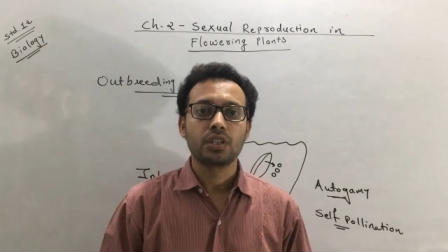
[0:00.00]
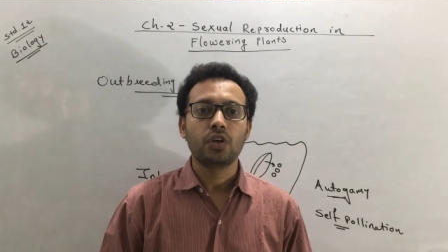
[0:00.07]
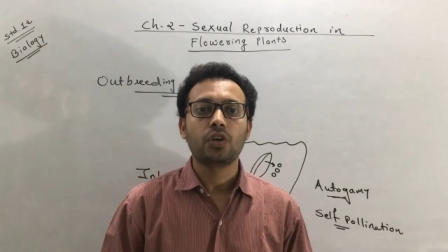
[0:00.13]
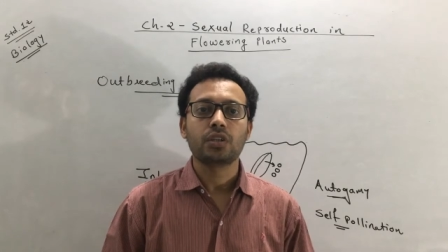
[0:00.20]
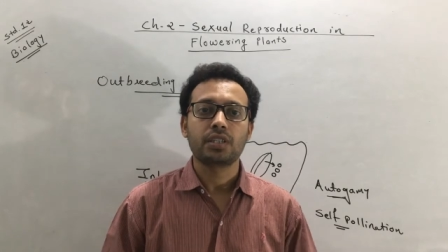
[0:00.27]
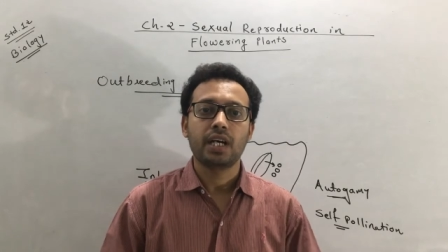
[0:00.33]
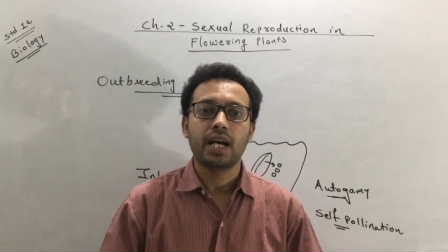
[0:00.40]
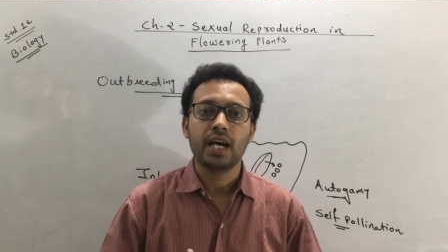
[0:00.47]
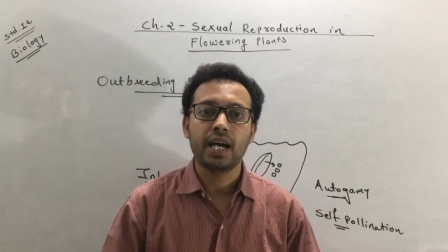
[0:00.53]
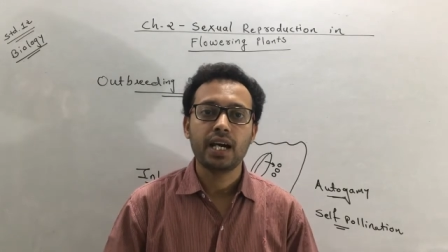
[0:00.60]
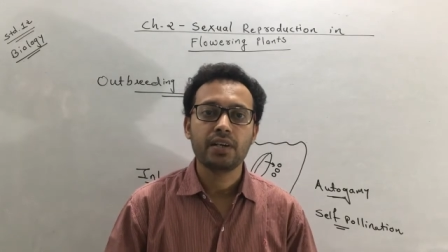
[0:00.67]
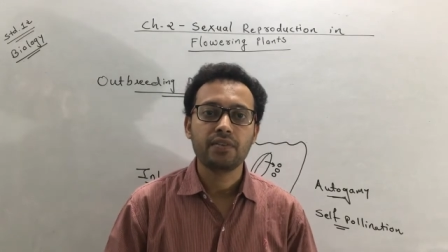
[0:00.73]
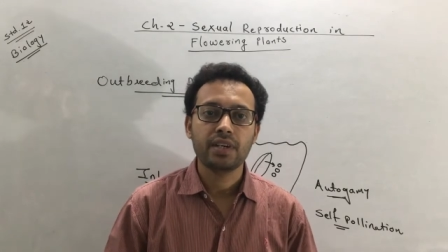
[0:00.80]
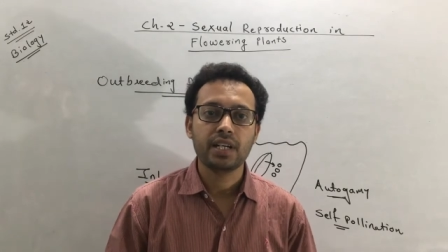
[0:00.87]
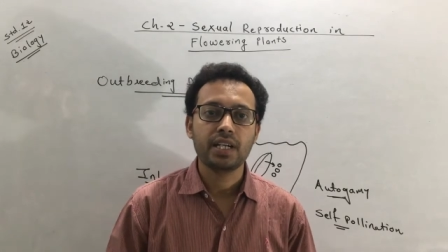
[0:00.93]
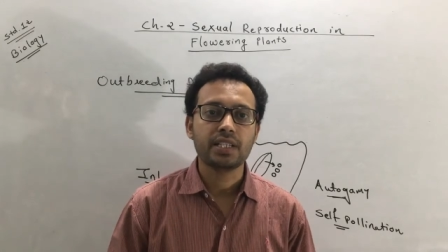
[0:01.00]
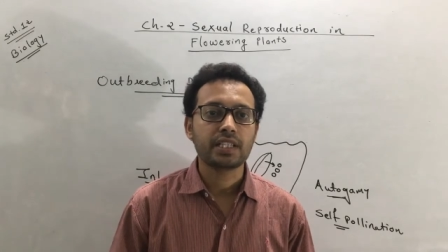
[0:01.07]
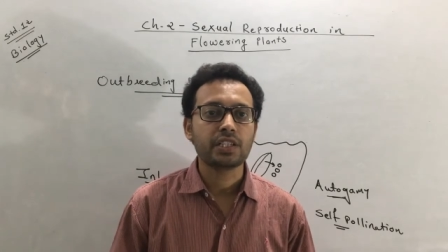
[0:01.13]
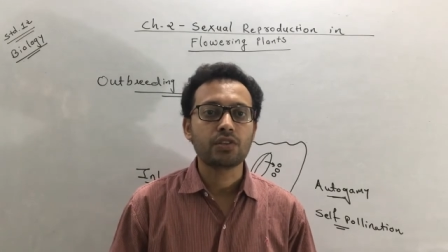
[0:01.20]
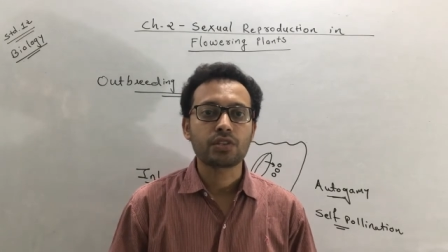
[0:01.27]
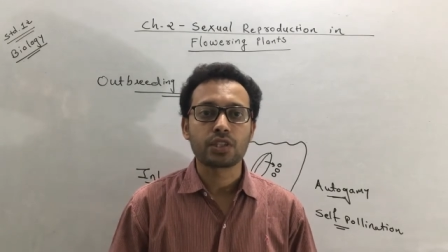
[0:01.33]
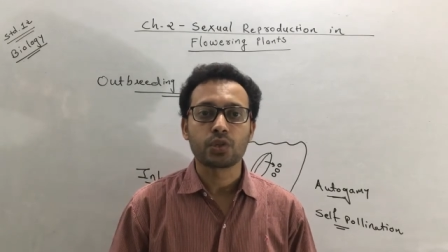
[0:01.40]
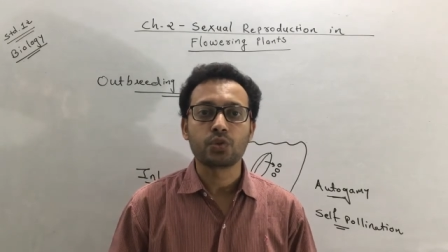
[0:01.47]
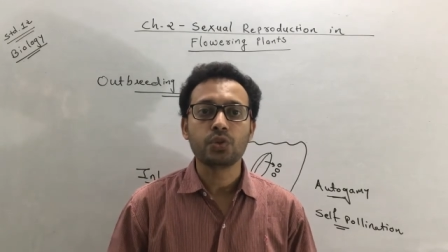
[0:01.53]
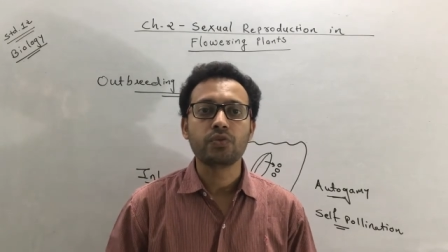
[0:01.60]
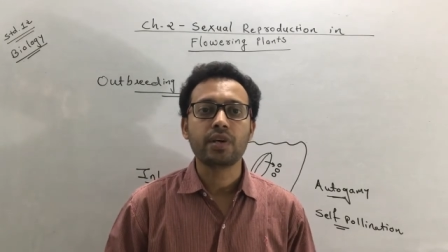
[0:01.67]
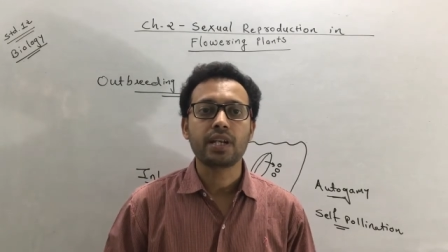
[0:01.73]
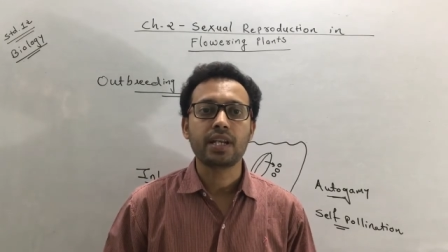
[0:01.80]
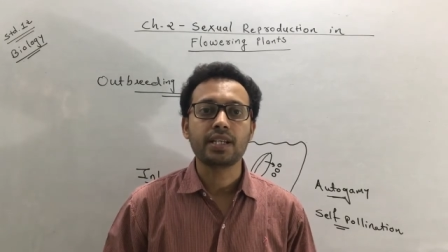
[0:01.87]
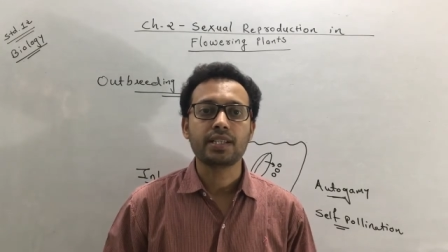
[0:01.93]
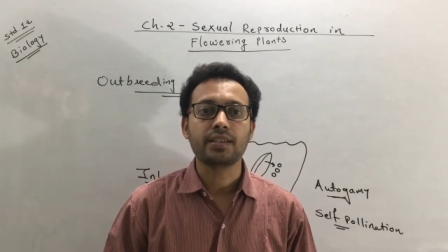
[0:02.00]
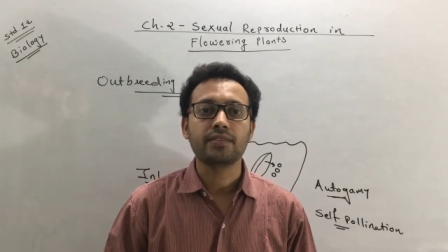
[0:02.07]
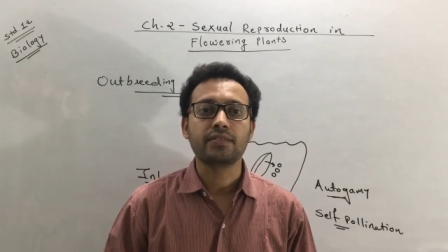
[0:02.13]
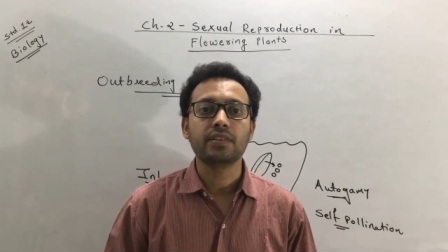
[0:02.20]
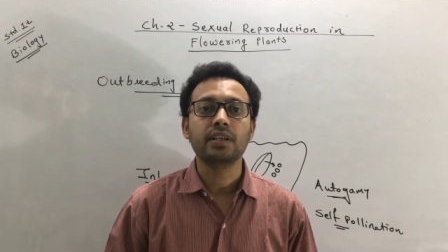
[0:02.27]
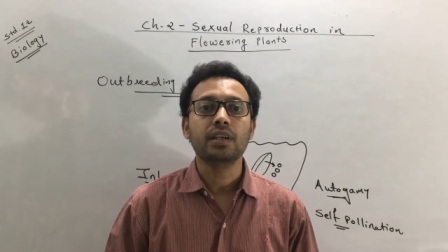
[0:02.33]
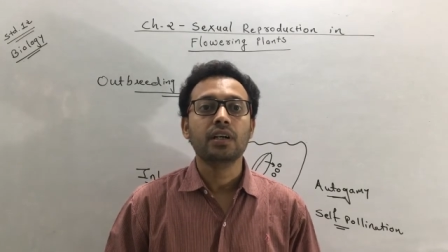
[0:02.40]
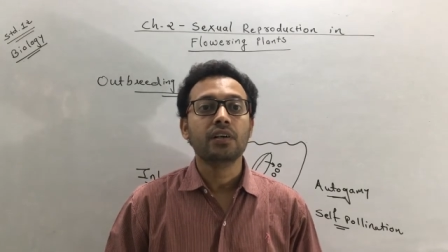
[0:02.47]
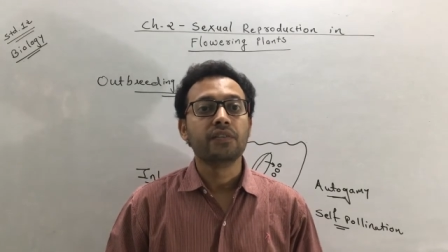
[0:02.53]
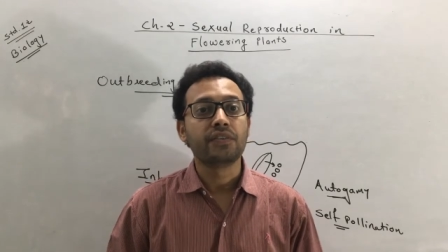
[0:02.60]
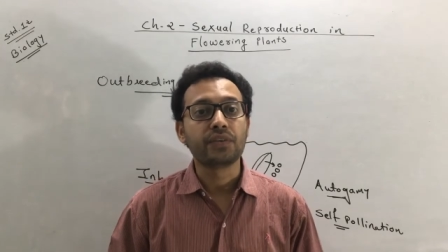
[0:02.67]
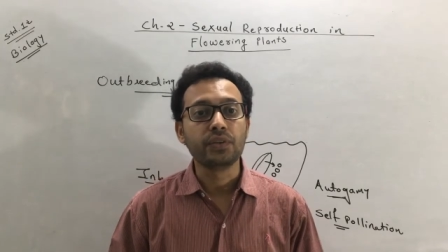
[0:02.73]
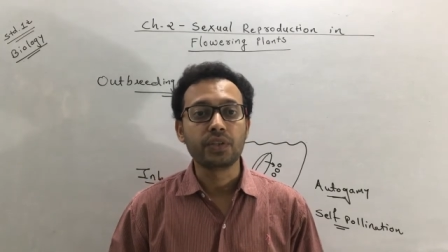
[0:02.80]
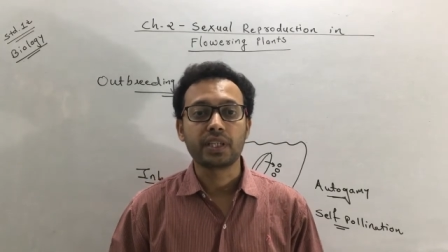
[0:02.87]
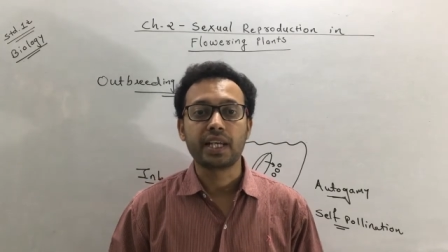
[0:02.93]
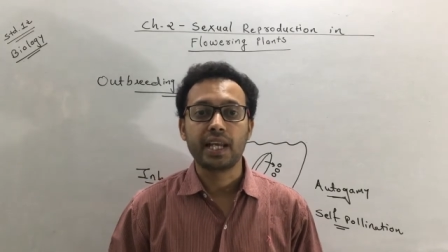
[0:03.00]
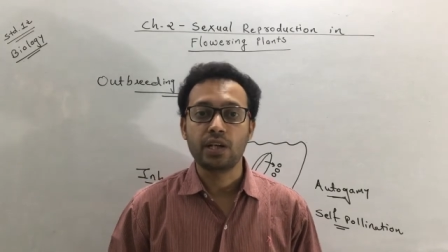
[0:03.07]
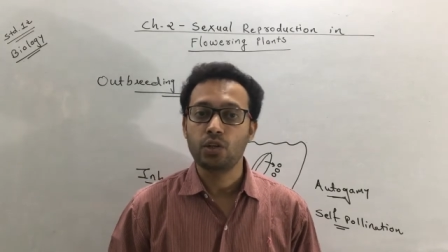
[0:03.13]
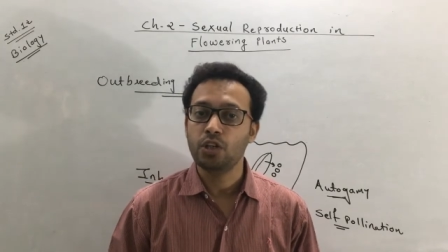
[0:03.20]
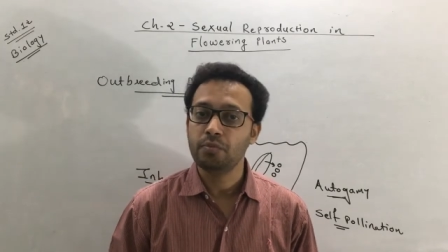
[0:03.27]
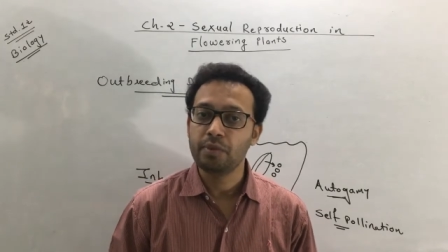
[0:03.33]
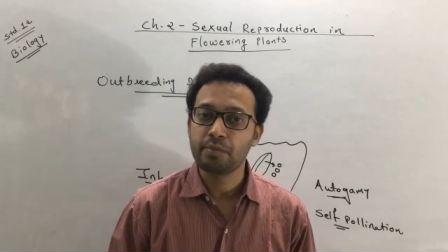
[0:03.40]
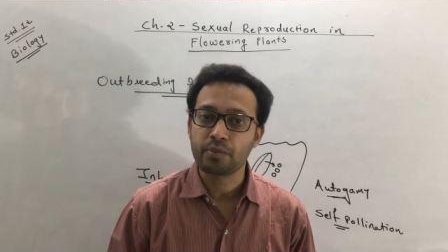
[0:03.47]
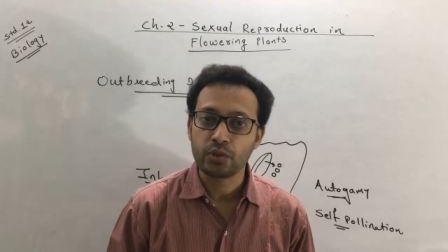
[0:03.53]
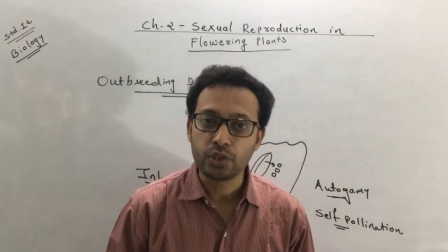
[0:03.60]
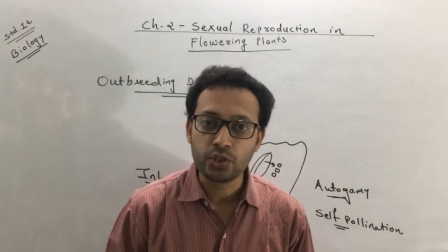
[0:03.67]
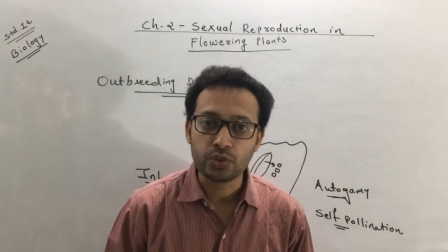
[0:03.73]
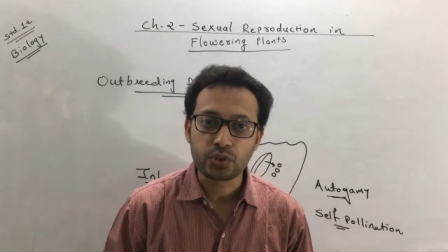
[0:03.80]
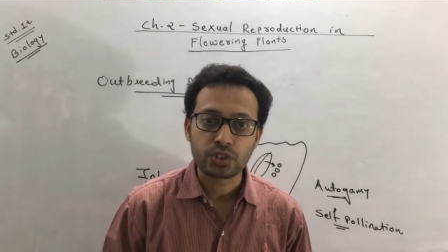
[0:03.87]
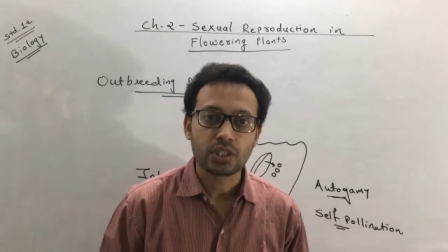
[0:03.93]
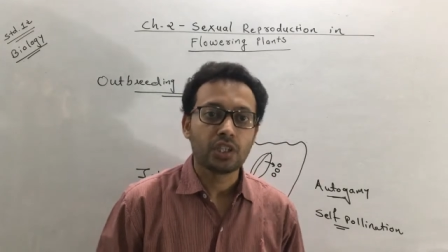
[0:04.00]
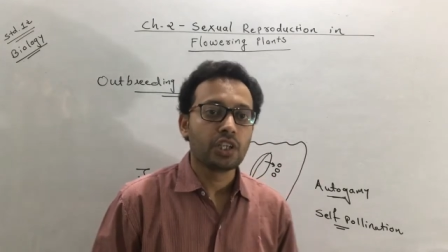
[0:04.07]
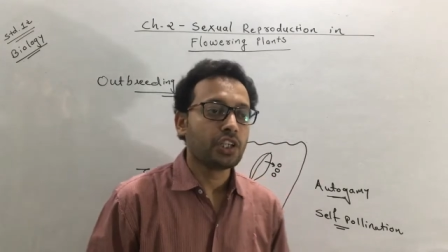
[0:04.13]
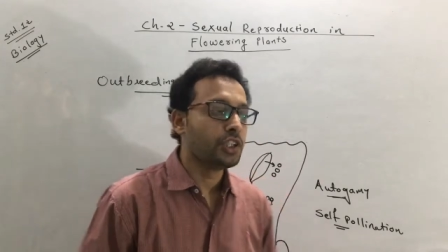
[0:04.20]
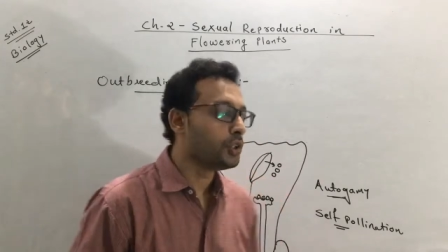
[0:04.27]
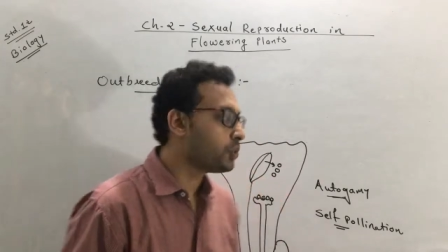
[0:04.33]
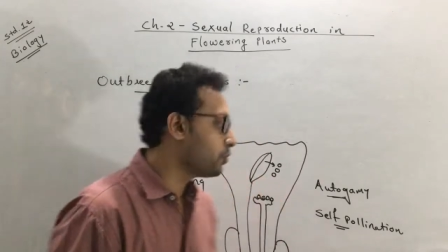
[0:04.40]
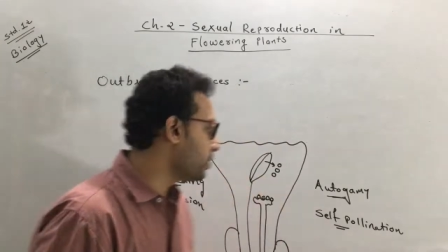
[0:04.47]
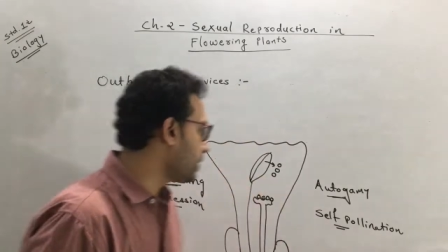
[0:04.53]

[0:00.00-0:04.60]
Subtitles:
or the higher variety or the good variety of a fruit cannot be produced due